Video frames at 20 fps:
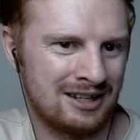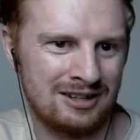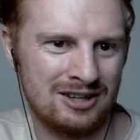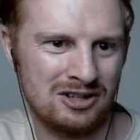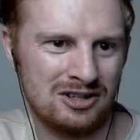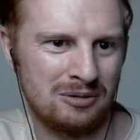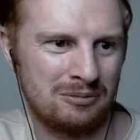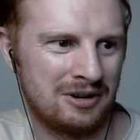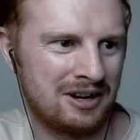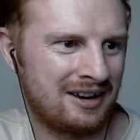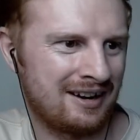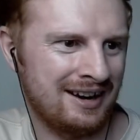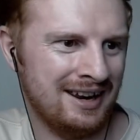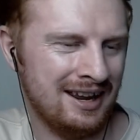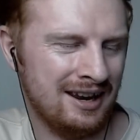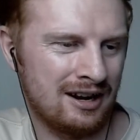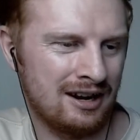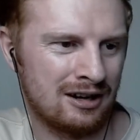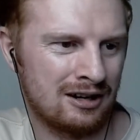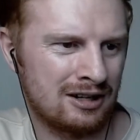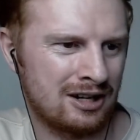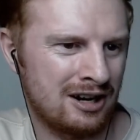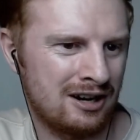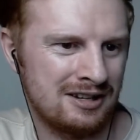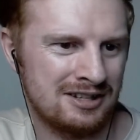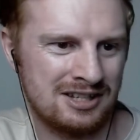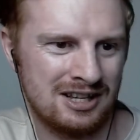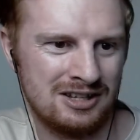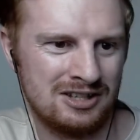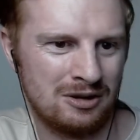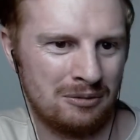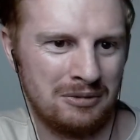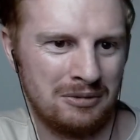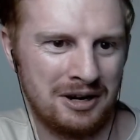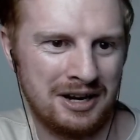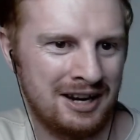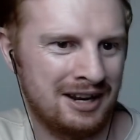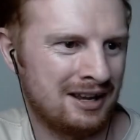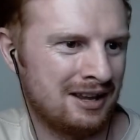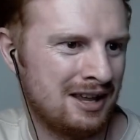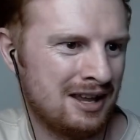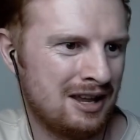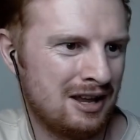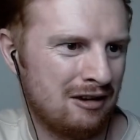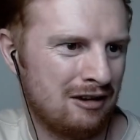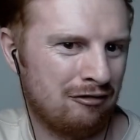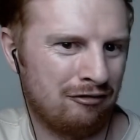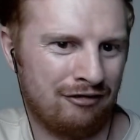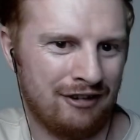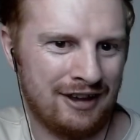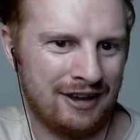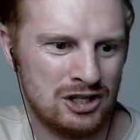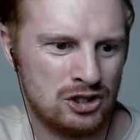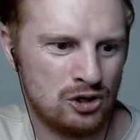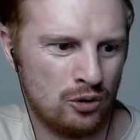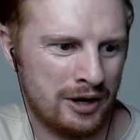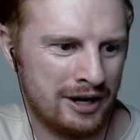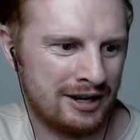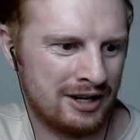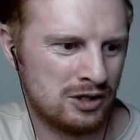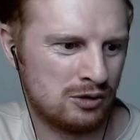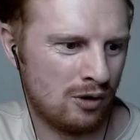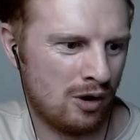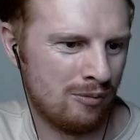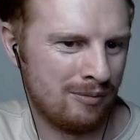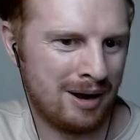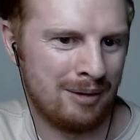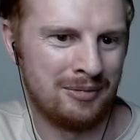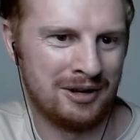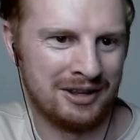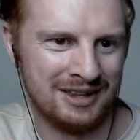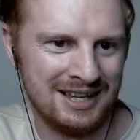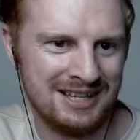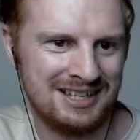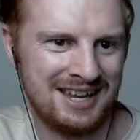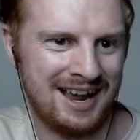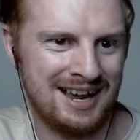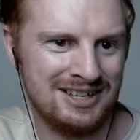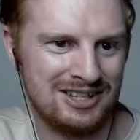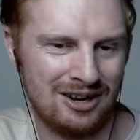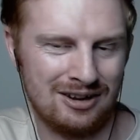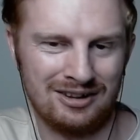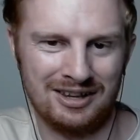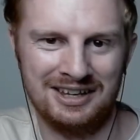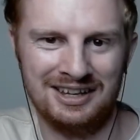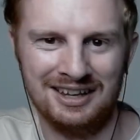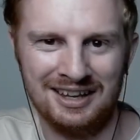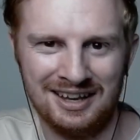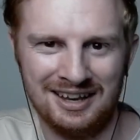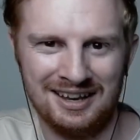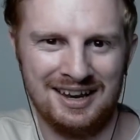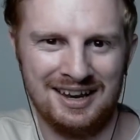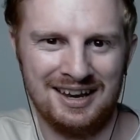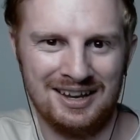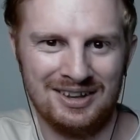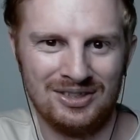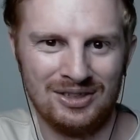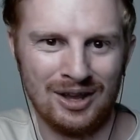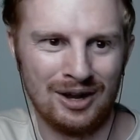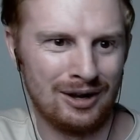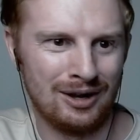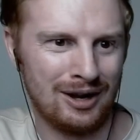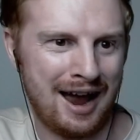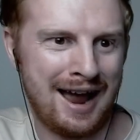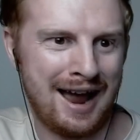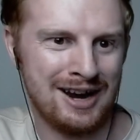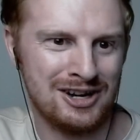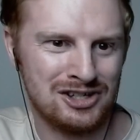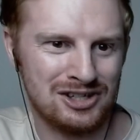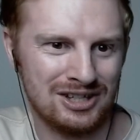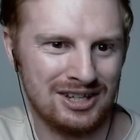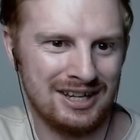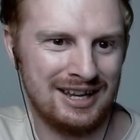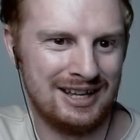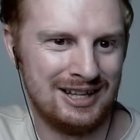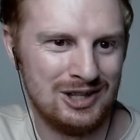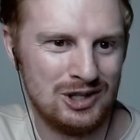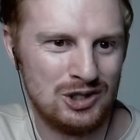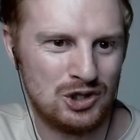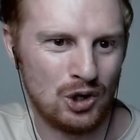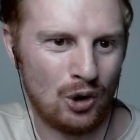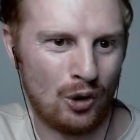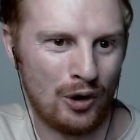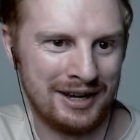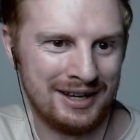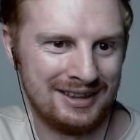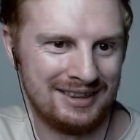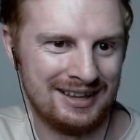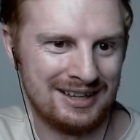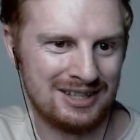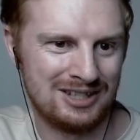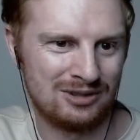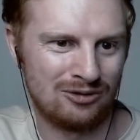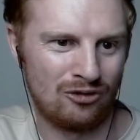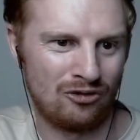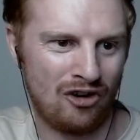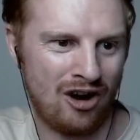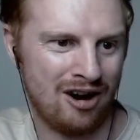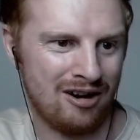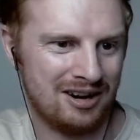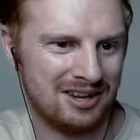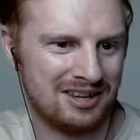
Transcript: There's some great haircuts and some great facial hair as well, man. But these guys are like, they're actually enjoying this ruck.